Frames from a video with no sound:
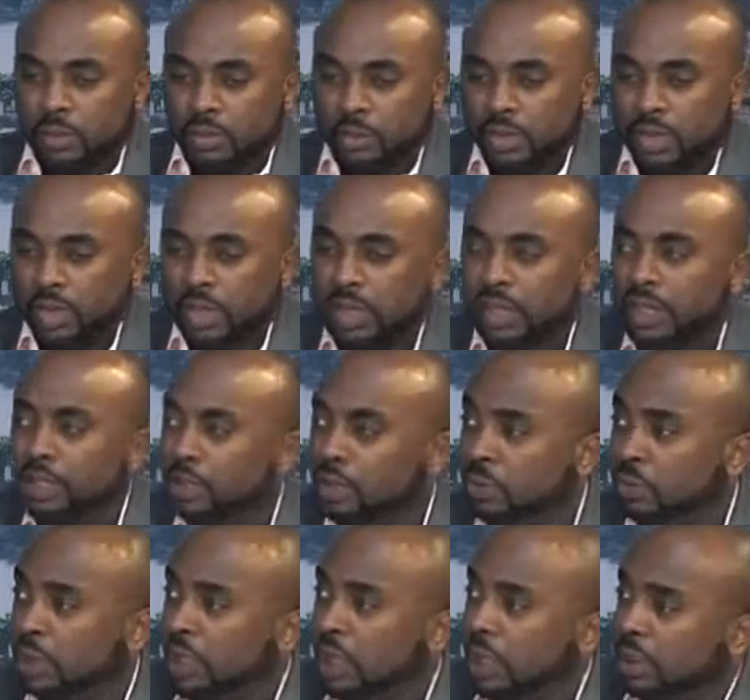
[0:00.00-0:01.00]
support lend
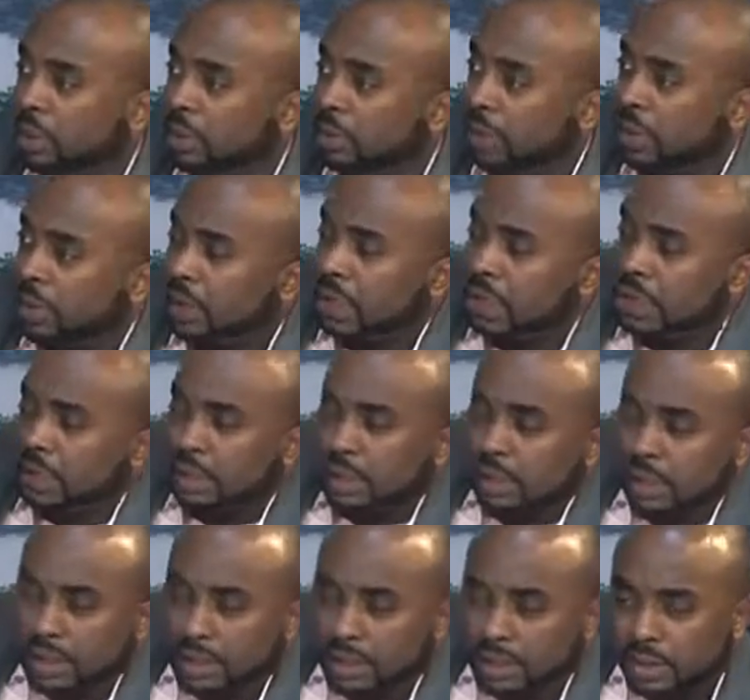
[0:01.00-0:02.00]
to the real economy,
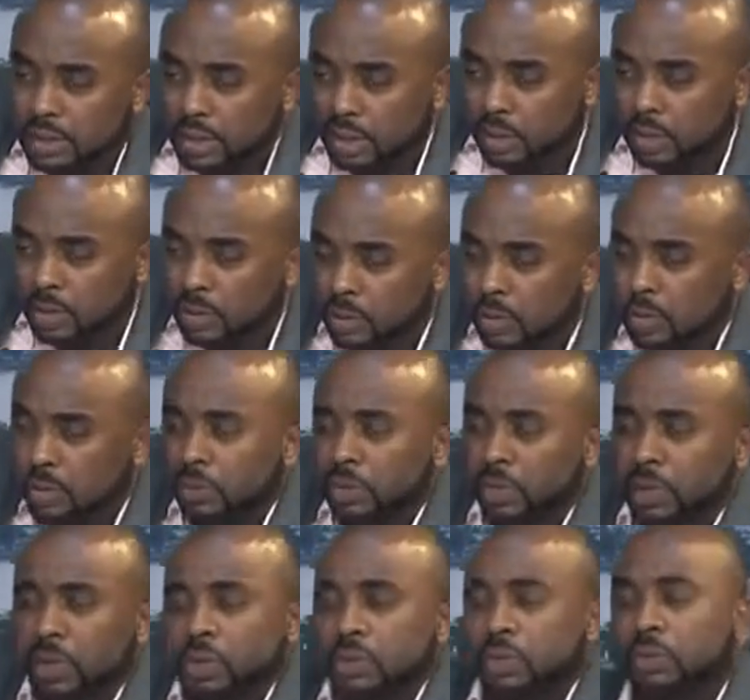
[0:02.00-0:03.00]
and the second one
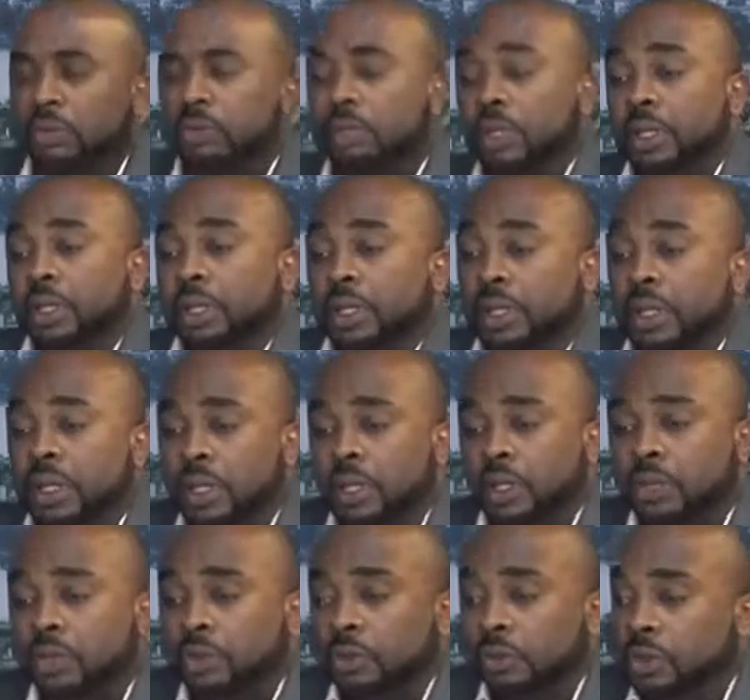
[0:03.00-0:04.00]
would also be
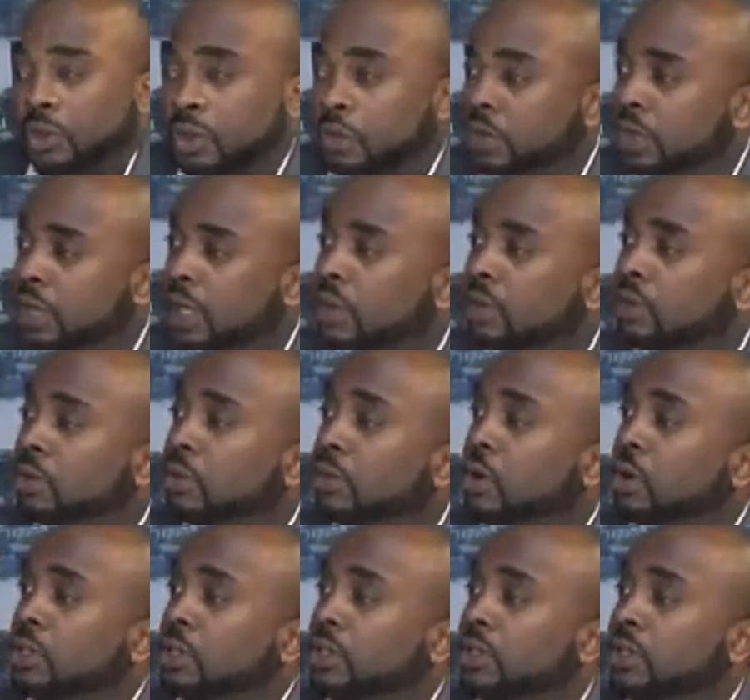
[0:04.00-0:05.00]
to reduce their own
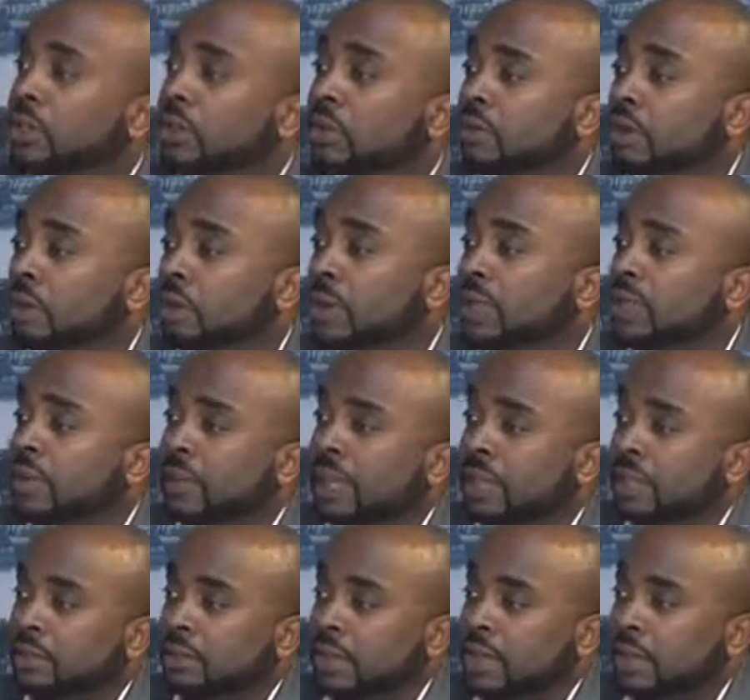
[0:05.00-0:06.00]
cost of liquidity
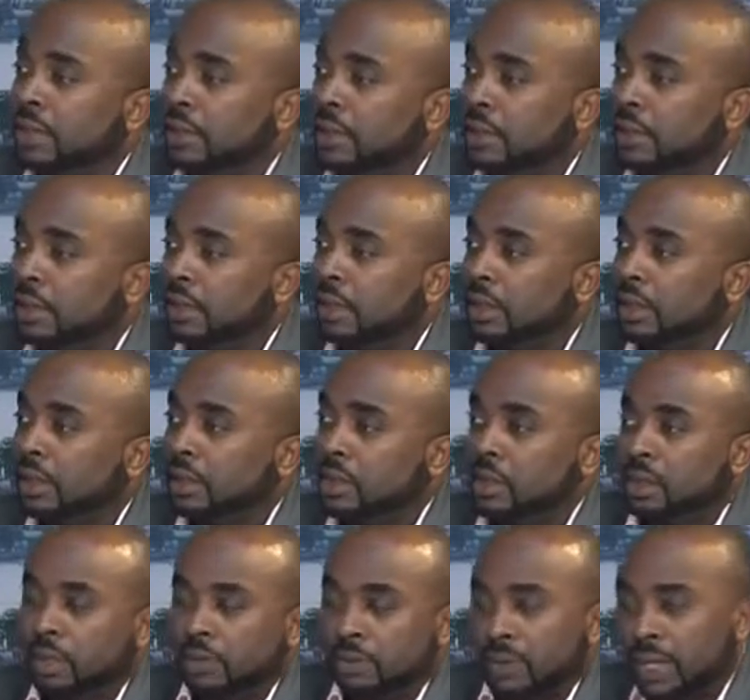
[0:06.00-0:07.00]
management.
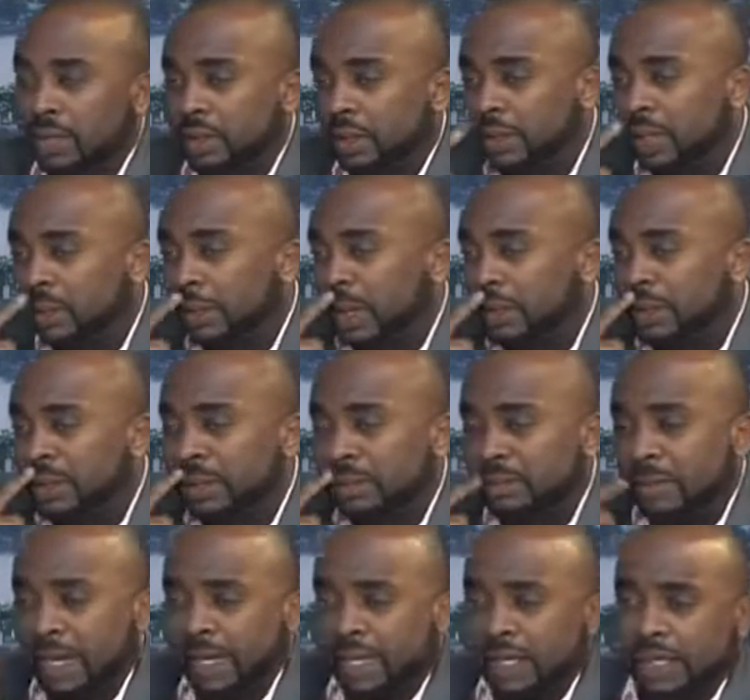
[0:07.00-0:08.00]
So if you think about
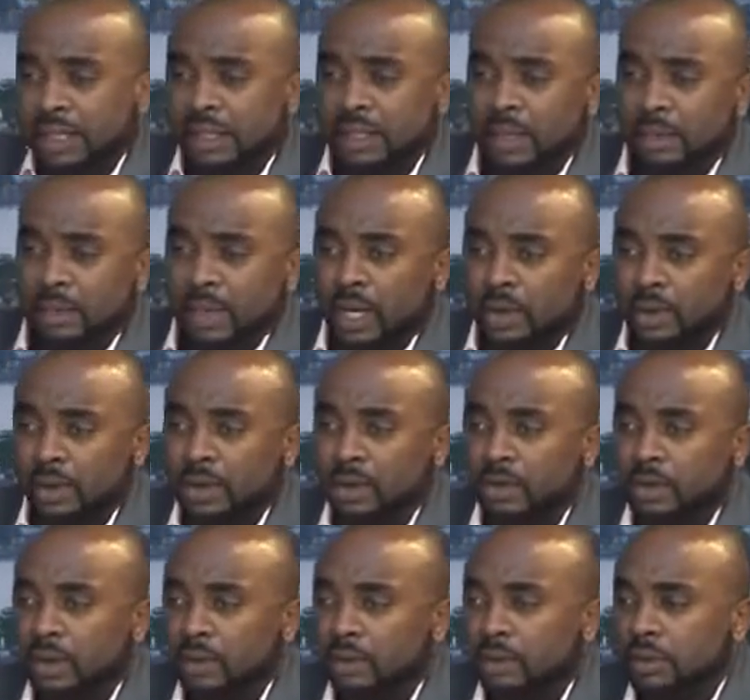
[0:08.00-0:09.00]
it, market is about
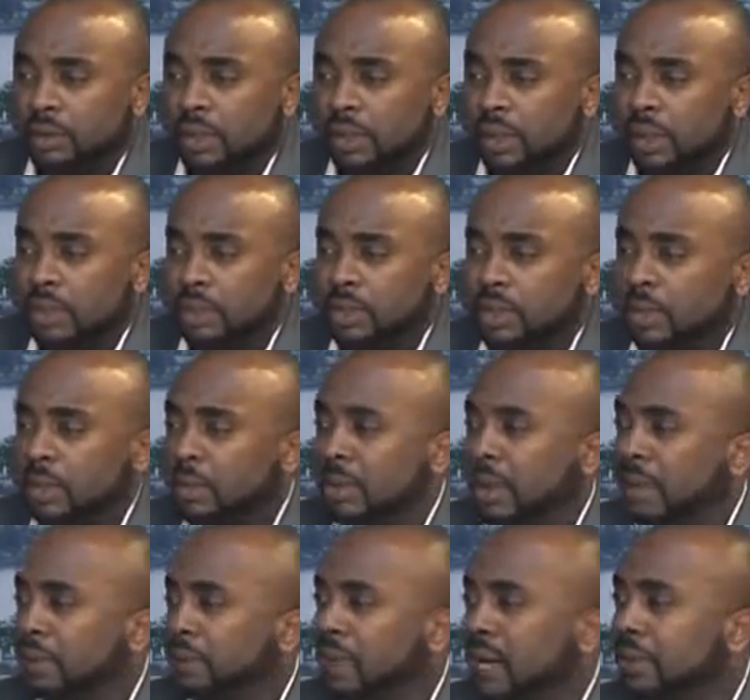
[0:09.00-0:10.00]
what, somewhere
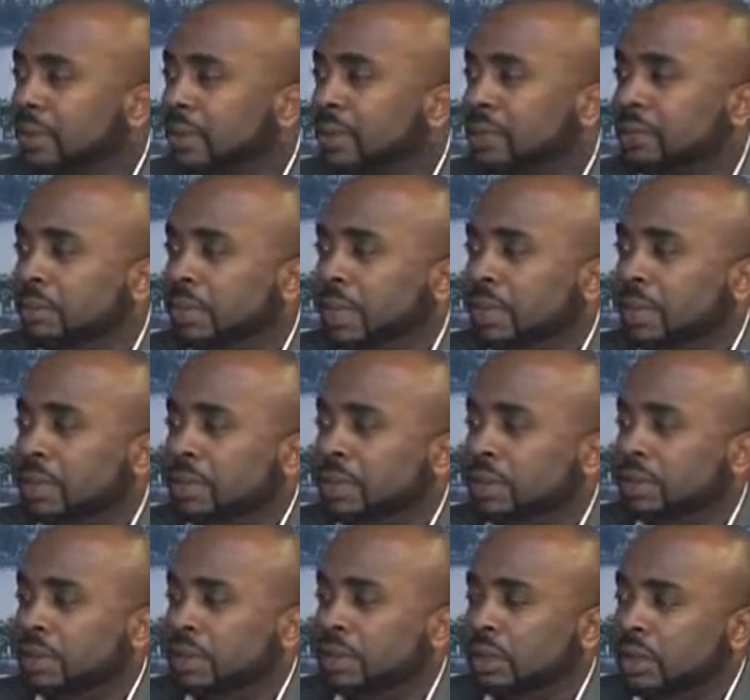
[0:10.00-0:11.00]
about 500
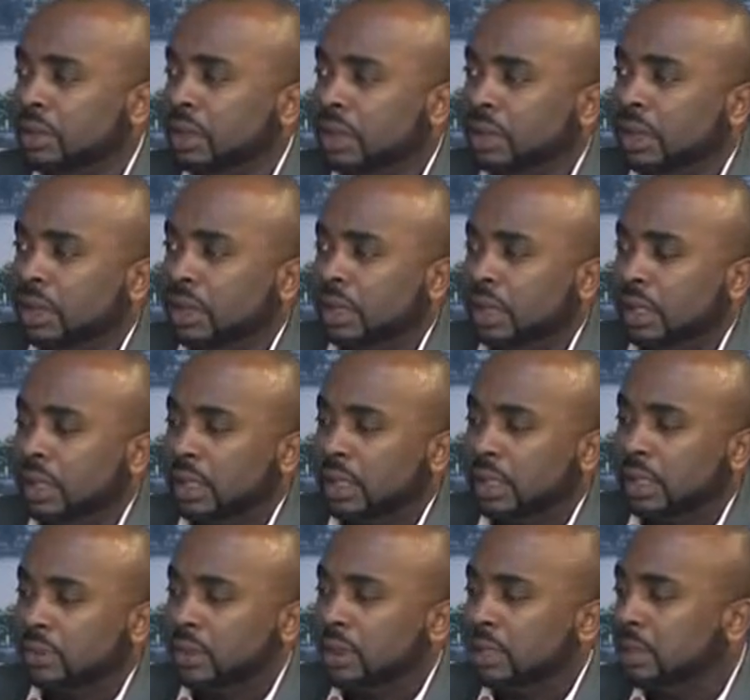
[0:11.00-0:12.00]
billion,
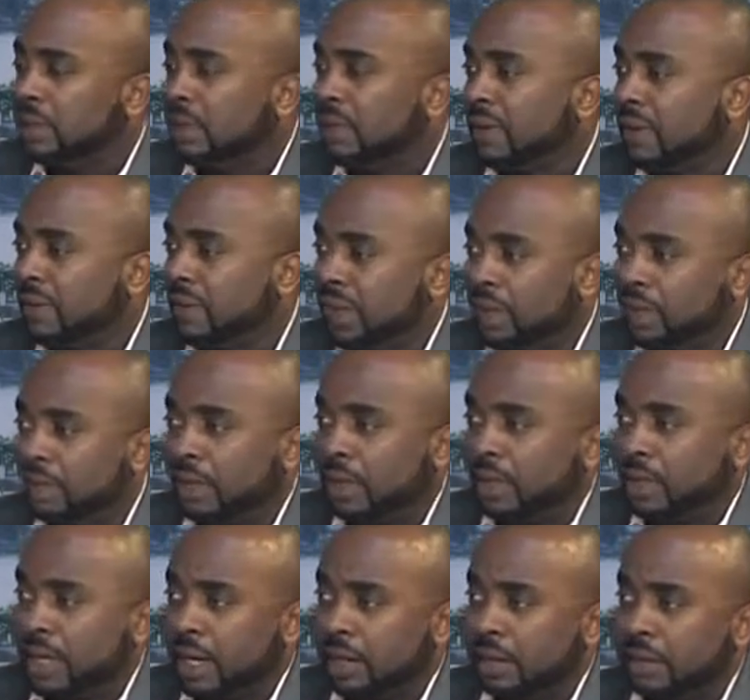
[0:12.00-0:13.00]
liquidity about 500
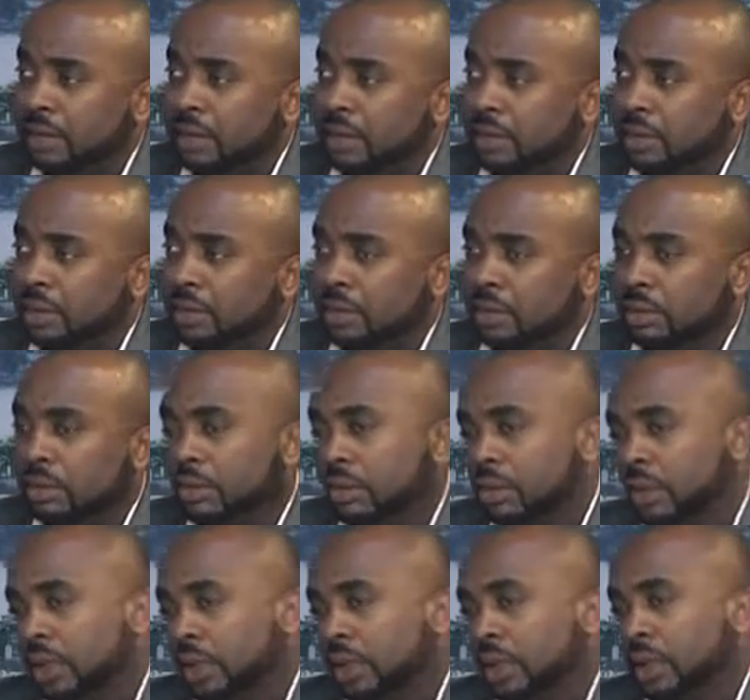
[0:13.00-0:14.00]
billion naira.
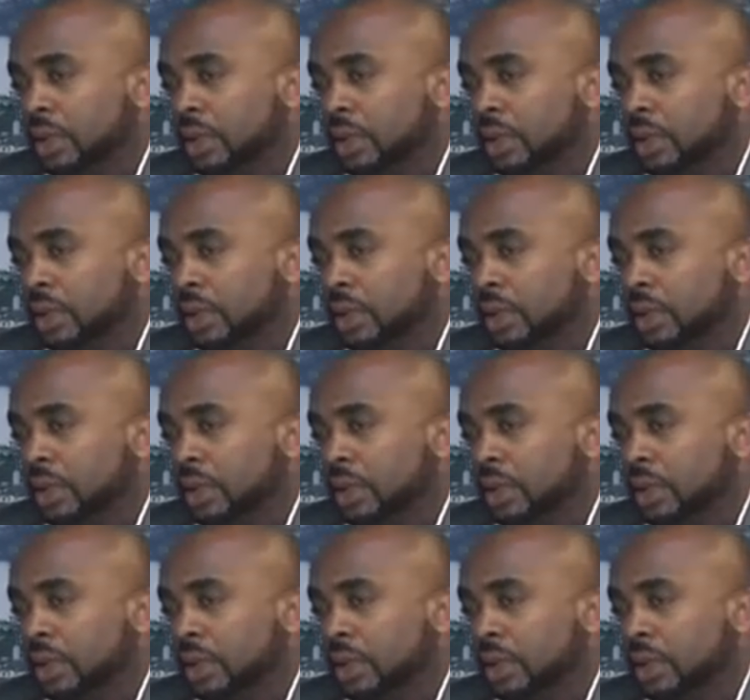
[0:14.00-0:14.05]
So